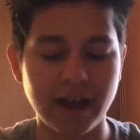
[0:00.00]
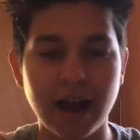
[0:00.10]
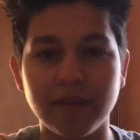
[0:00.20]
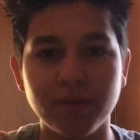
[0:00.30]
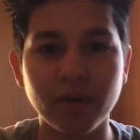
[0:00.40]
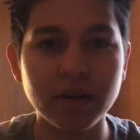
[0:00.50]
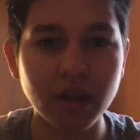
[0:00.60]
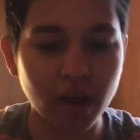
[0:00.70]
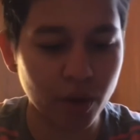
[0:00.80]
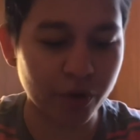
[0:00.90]
it's a half one,
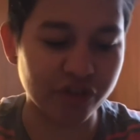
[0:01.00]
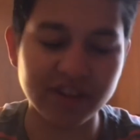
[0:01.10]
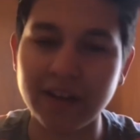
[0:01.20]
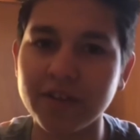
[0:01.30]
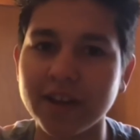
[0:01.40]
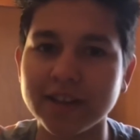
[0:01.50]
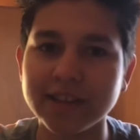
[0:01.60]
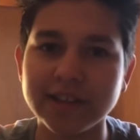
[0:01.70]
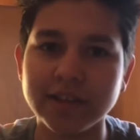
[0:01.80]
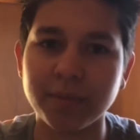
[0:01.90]
which is, I feel like it's
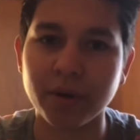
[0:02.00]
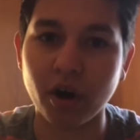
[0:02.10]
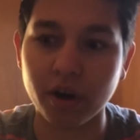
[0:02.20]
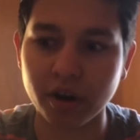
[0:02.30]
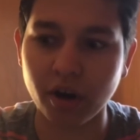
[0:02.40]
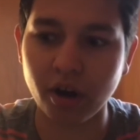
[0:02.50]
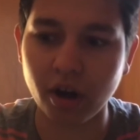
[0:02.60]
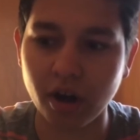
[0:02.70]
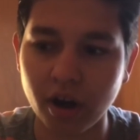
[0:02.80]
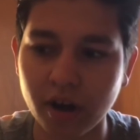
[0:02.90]
easier to put on and
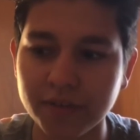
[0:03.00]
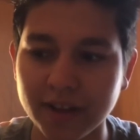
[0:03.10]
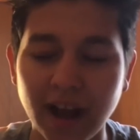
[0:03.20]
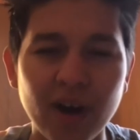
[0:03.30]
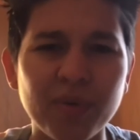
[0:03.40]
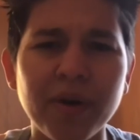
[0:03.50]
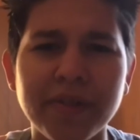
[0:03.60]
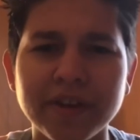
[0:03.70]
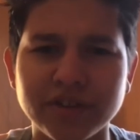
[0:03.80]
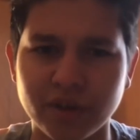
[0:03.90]
off. Like, I would wear
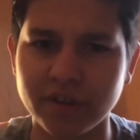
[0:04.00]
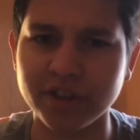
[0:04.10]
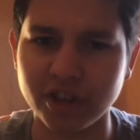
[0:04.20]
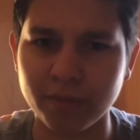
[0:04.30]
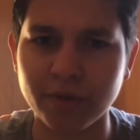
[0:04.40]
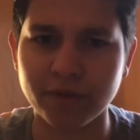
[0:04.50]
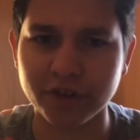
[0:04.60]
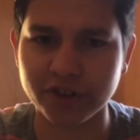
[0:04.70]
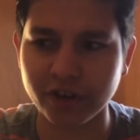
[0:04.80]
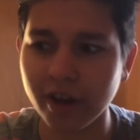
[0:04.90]
this during the summer
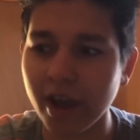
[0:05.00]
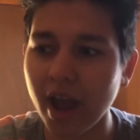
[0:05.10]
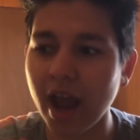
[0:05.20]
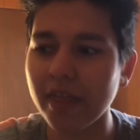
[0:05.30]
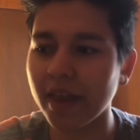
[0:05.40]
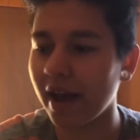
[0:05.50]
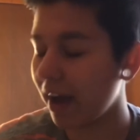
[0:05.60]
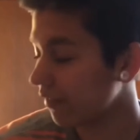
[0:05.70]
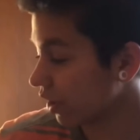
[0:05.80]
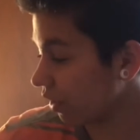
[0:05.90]
for sure. And then I
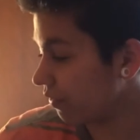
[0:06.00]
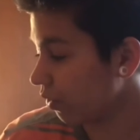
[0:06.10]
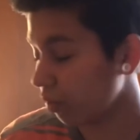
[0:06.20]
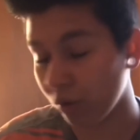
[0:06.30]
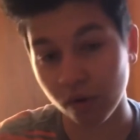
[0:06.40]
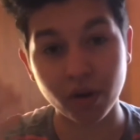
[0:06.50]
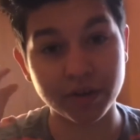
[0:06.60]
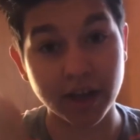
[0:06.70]
have, like, a full